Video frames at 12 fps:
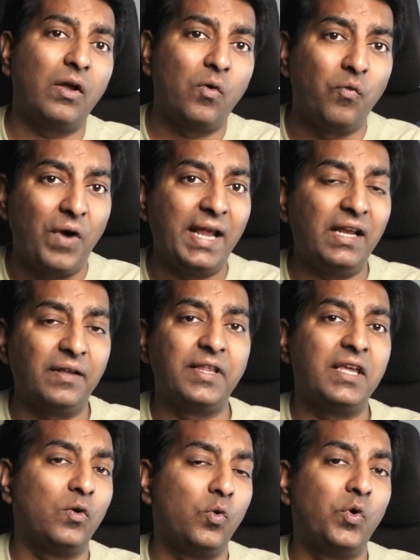while
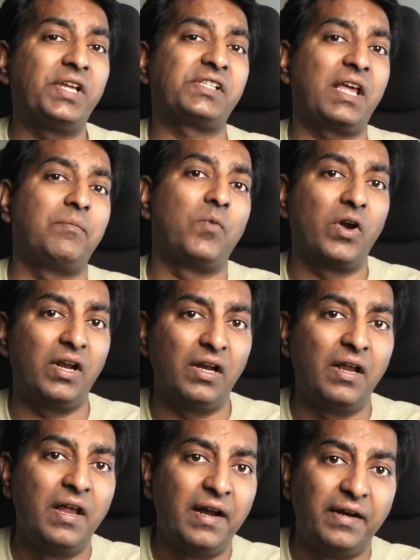the OSI model
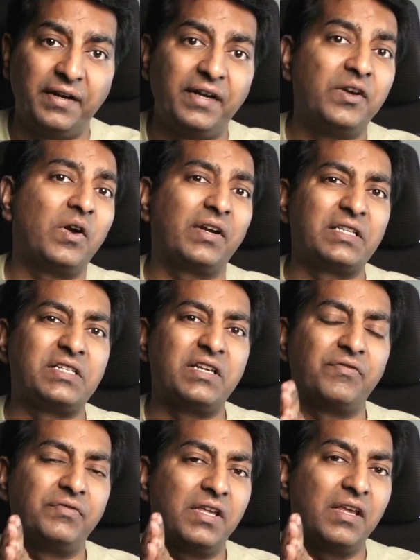did not
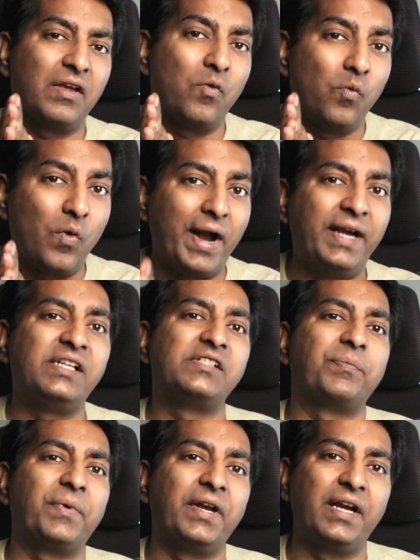achieve the
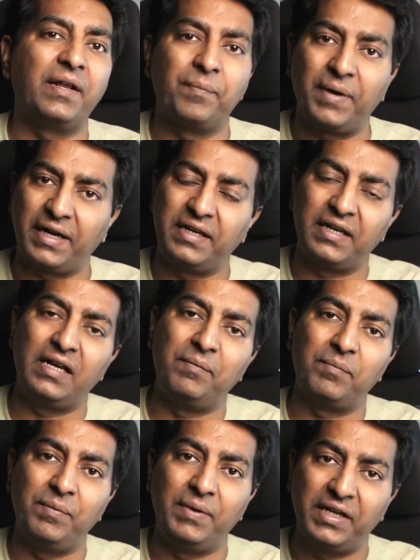widespread practical
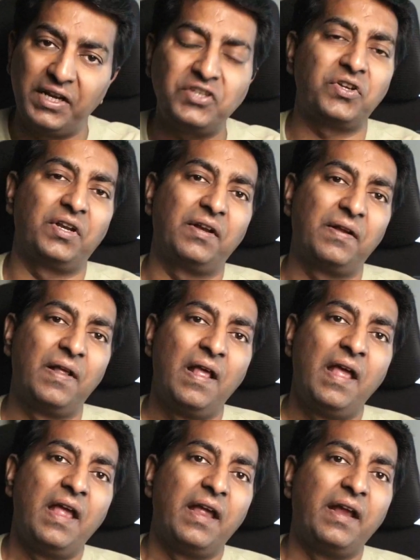implementation,
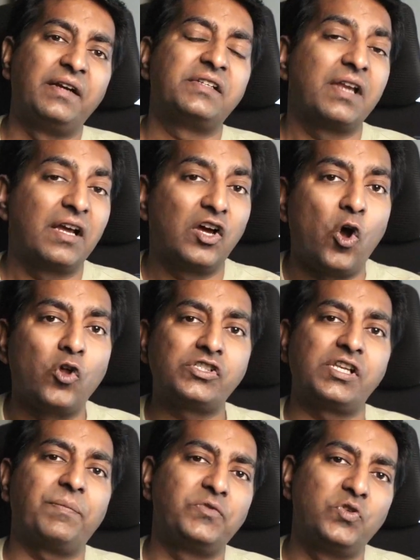its
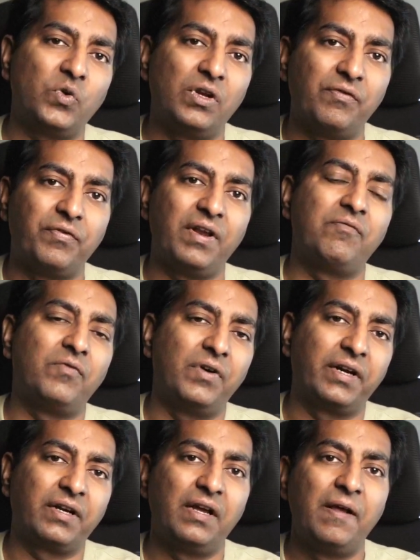conceptual
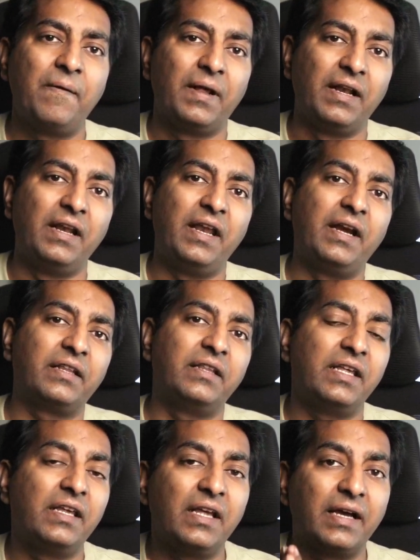framework laid
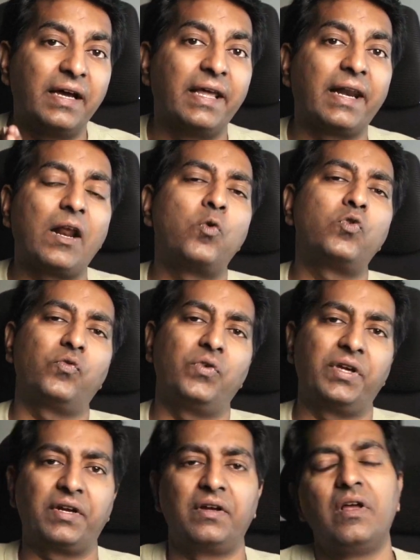the
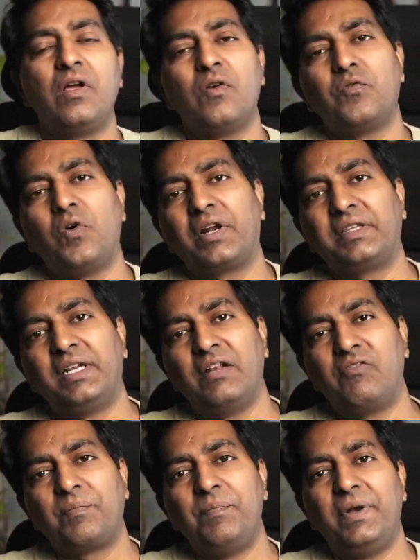groundwork for the
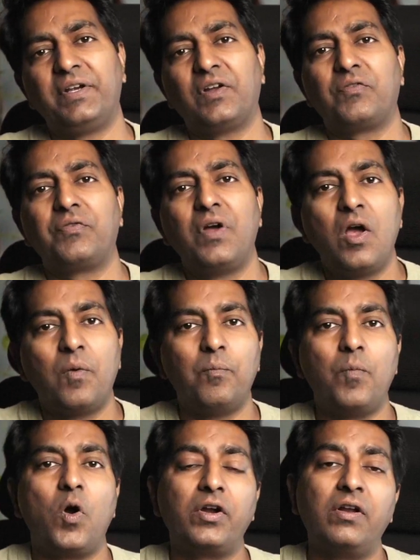development of
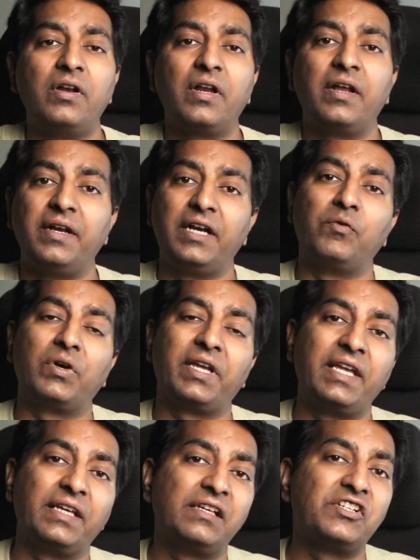modern
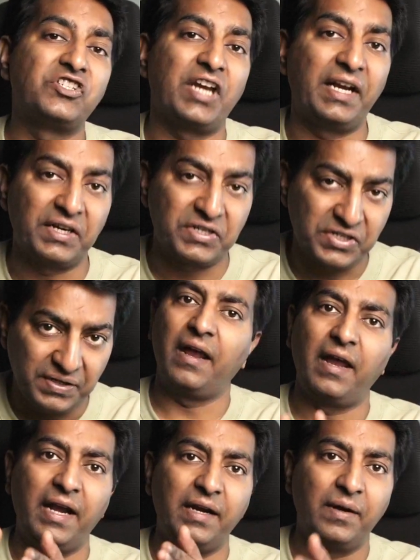networking standards
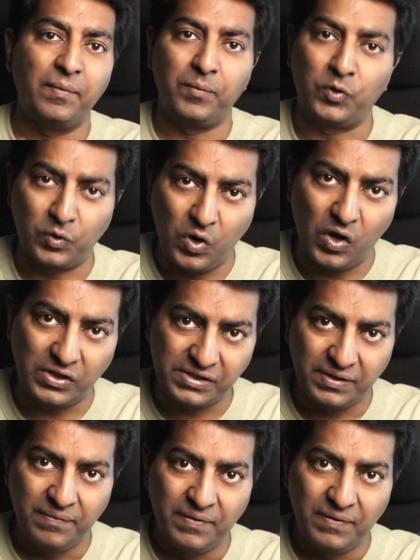and protocols.